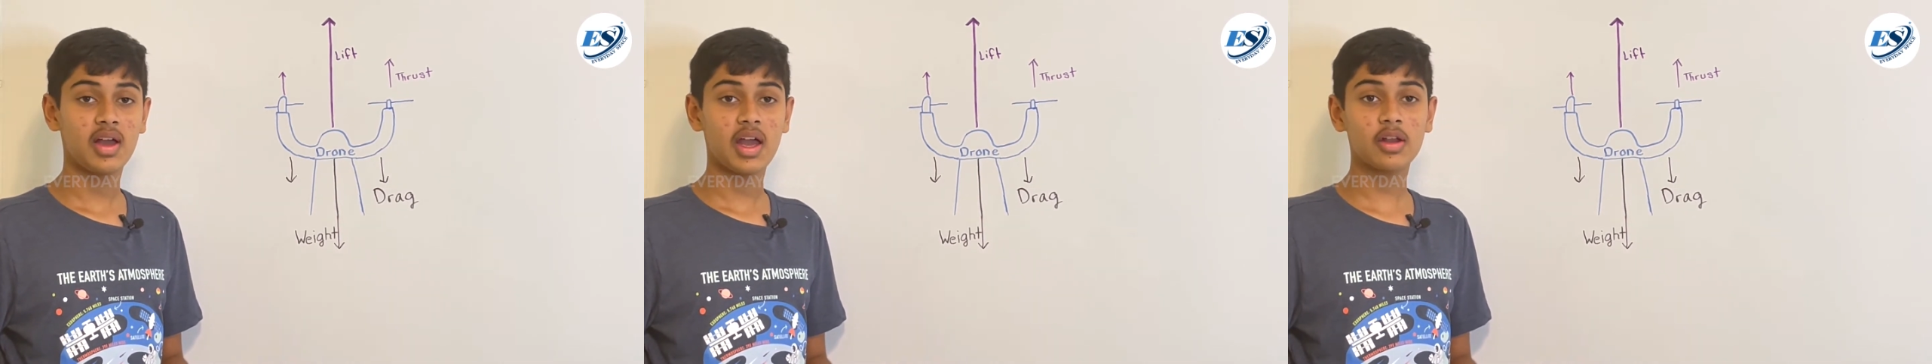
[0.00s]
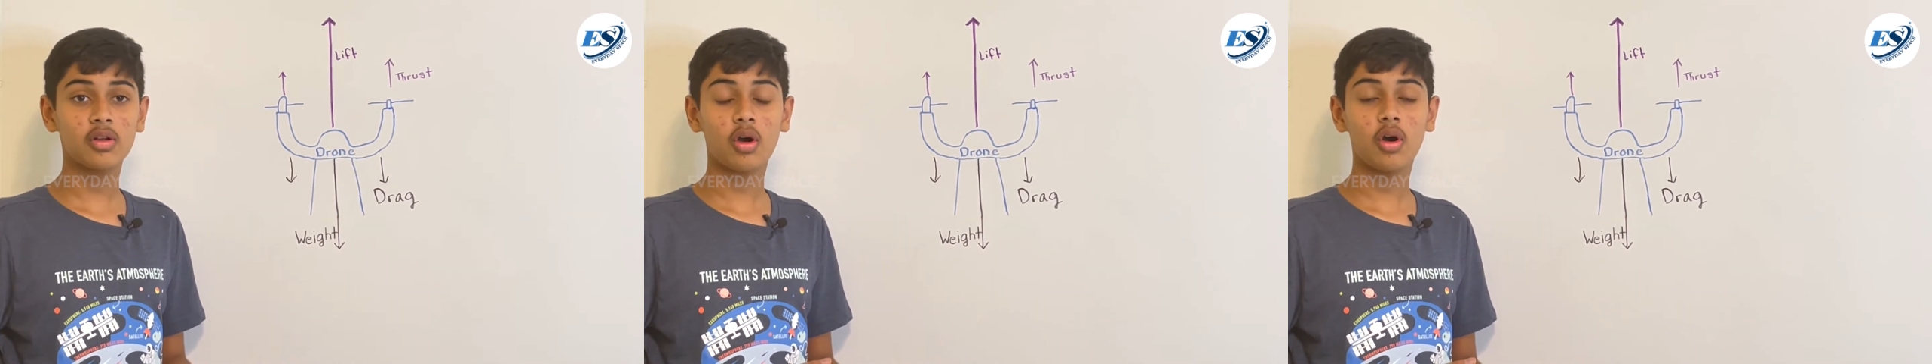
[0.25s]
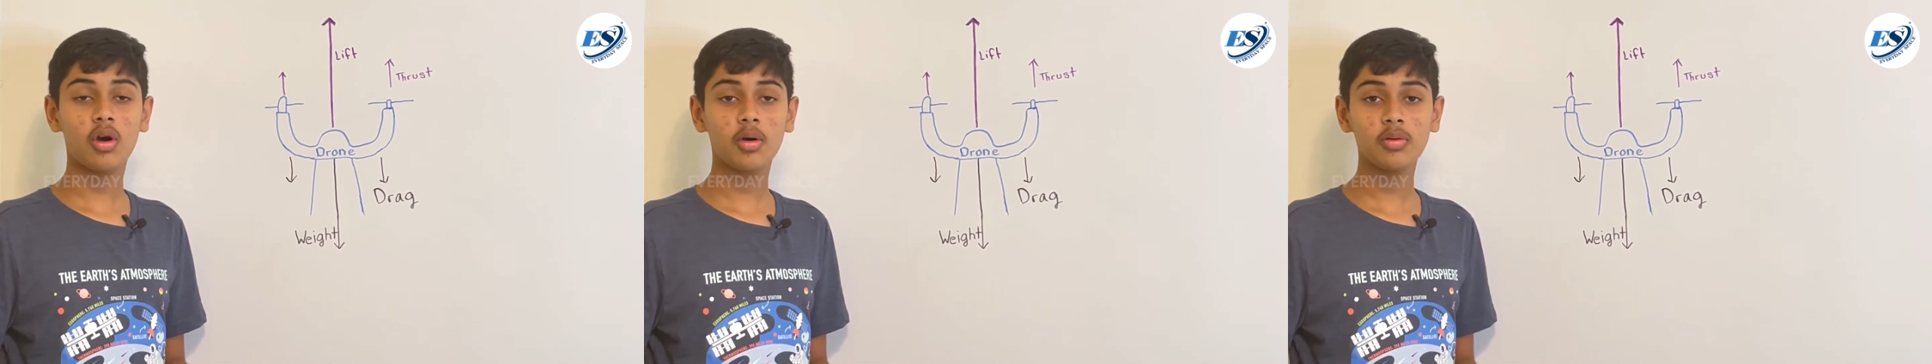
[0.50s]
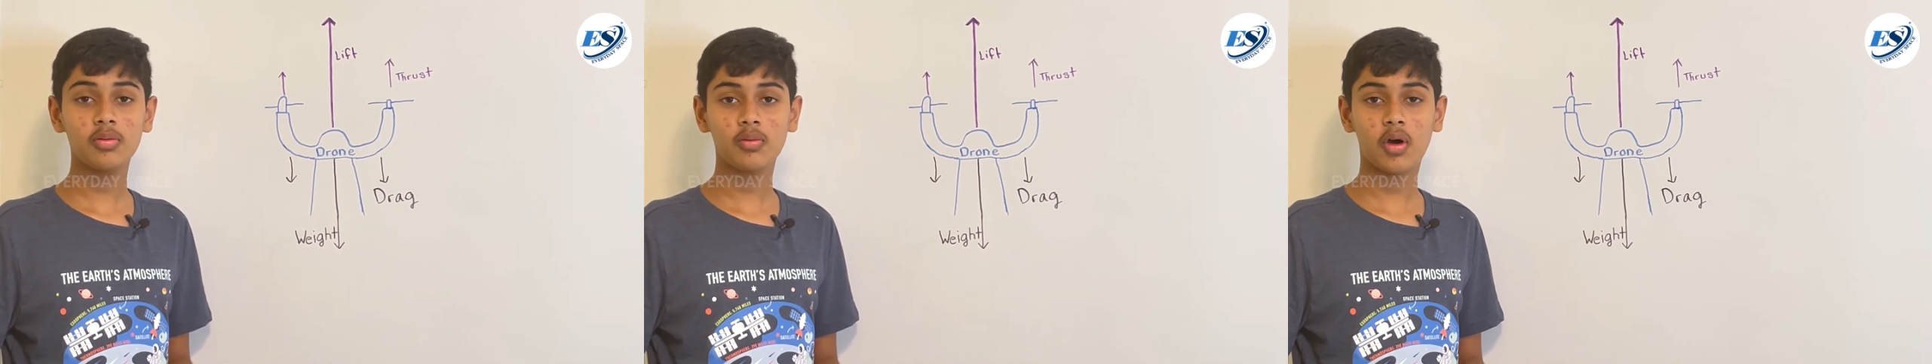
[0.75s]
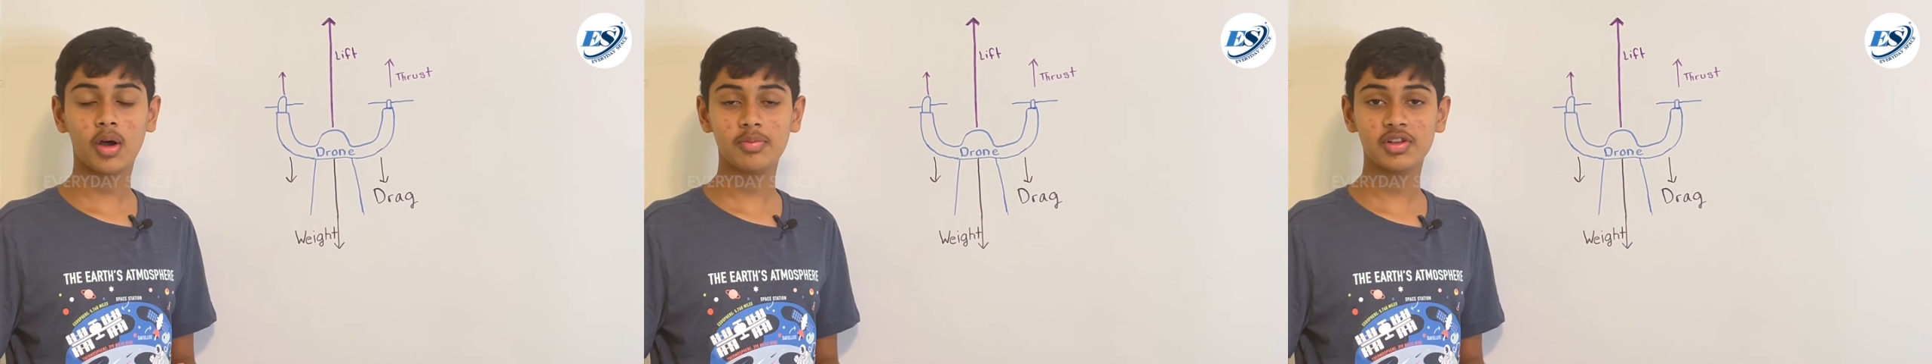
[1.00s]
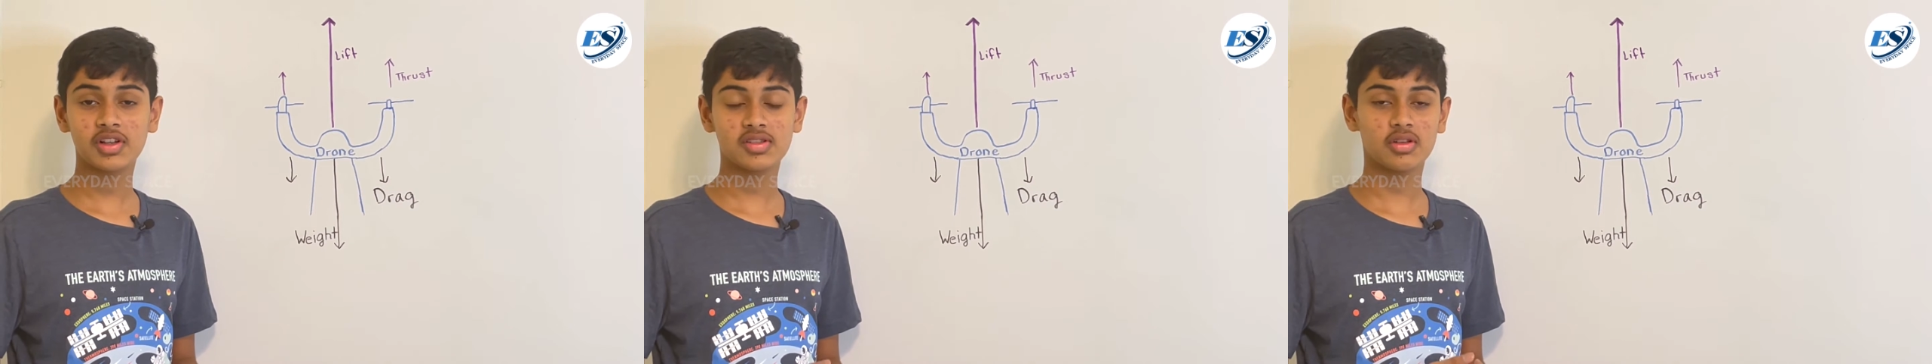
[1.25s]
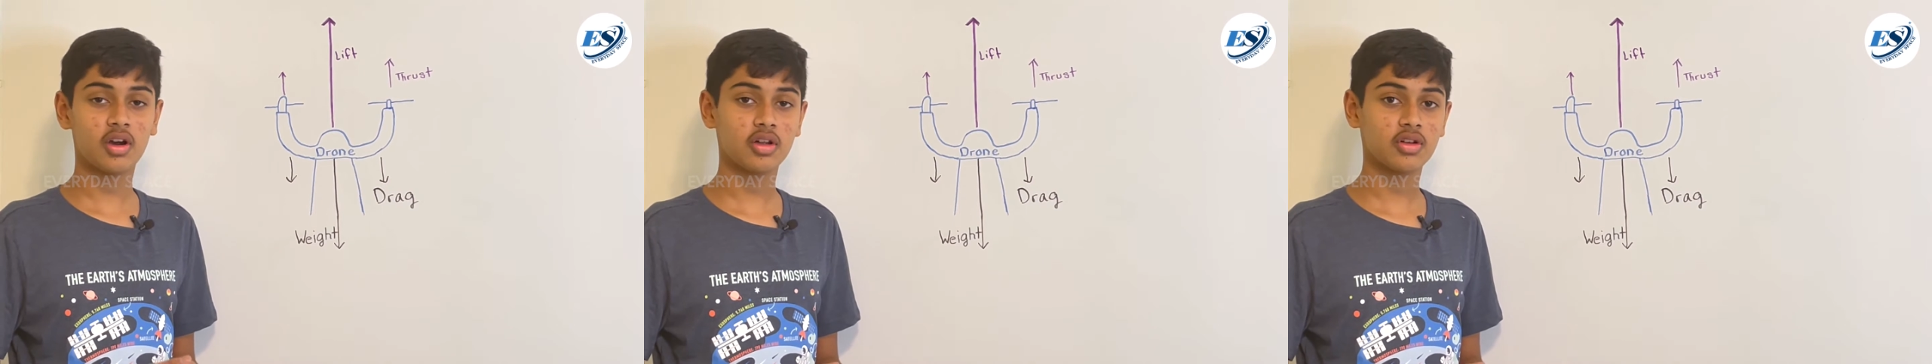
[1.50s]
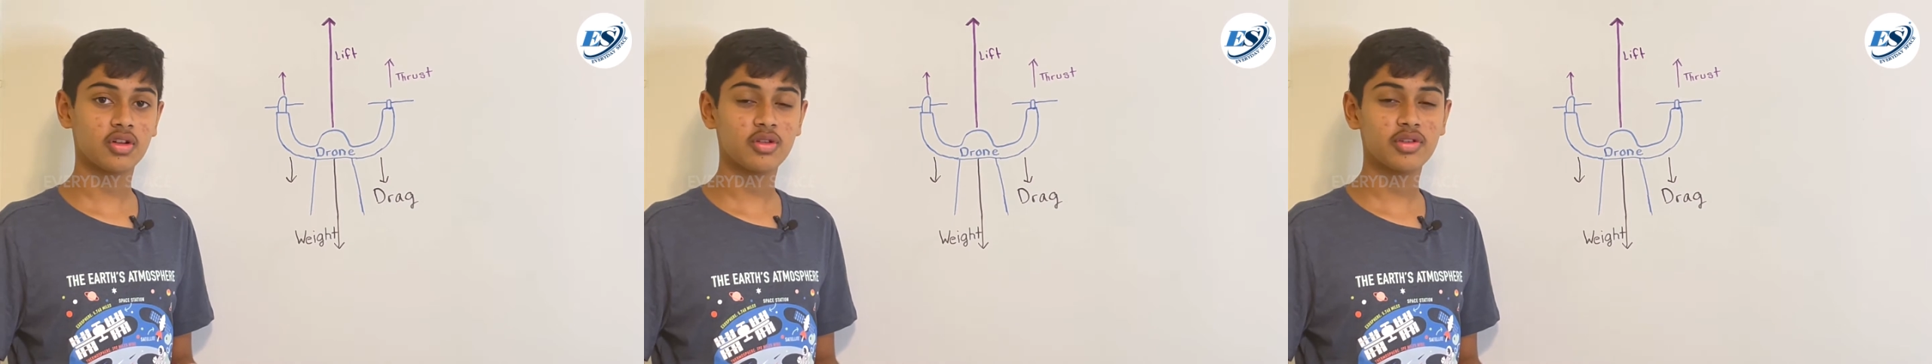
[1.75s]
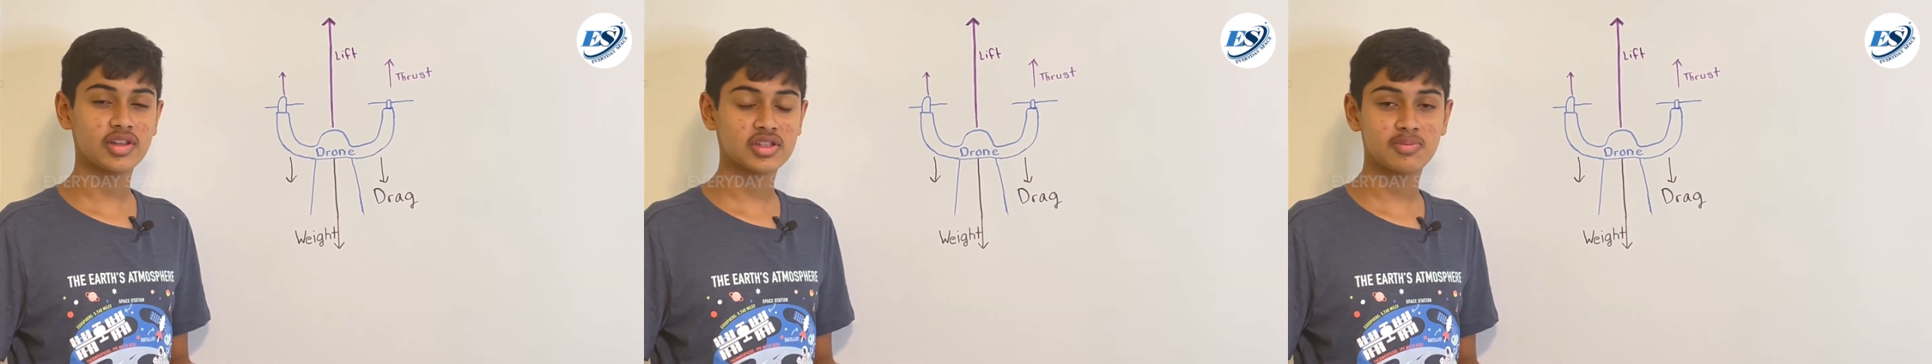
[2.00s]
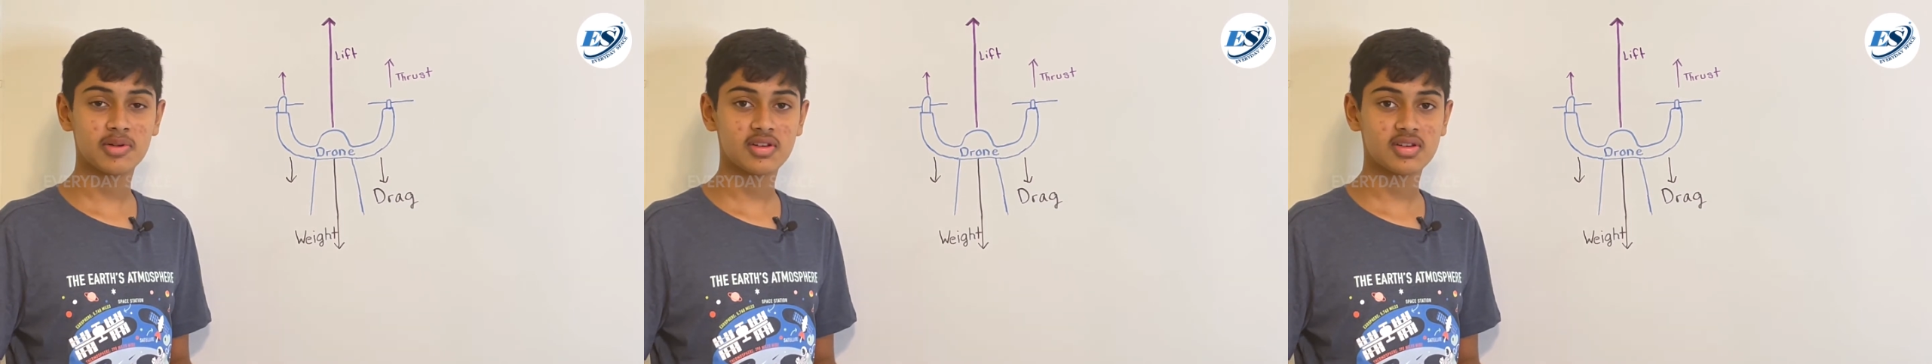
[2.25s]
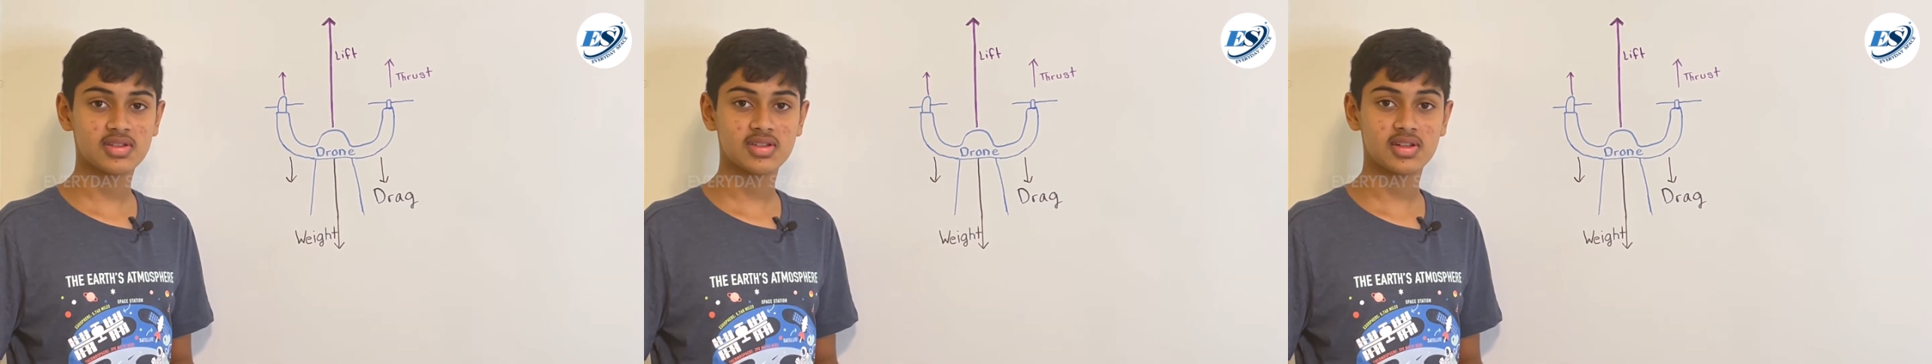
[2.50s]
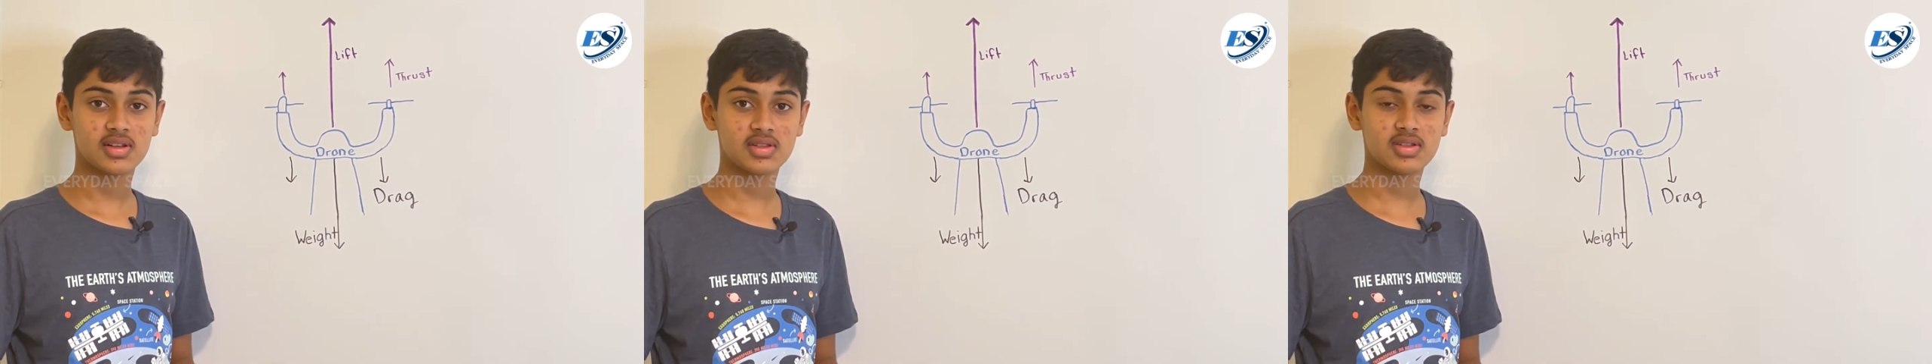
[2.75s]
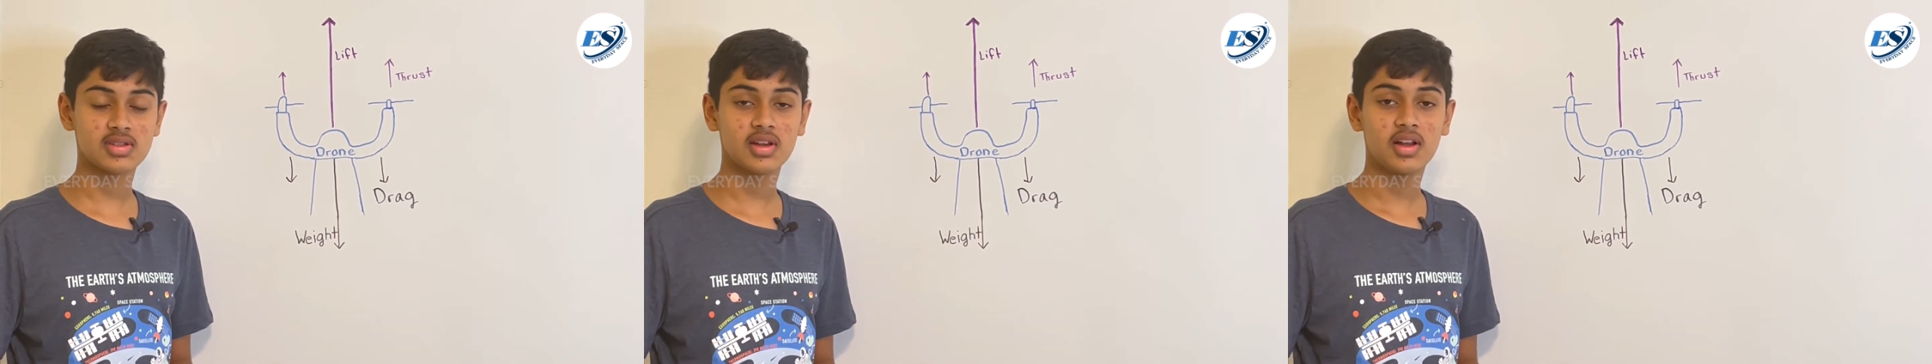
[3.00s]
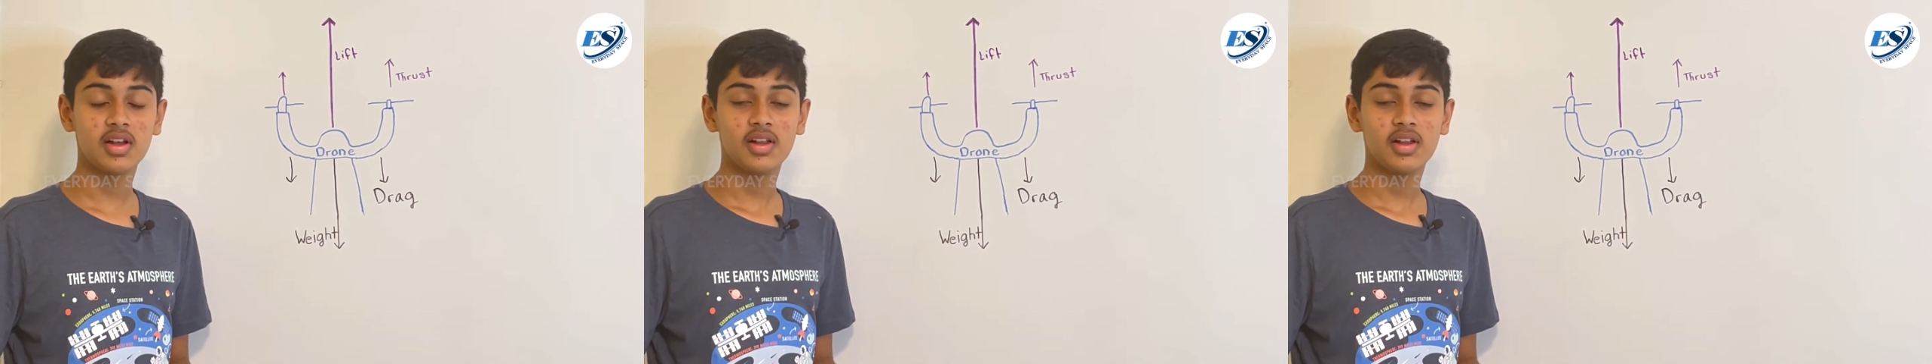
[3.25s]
and all objects on Earth experience this.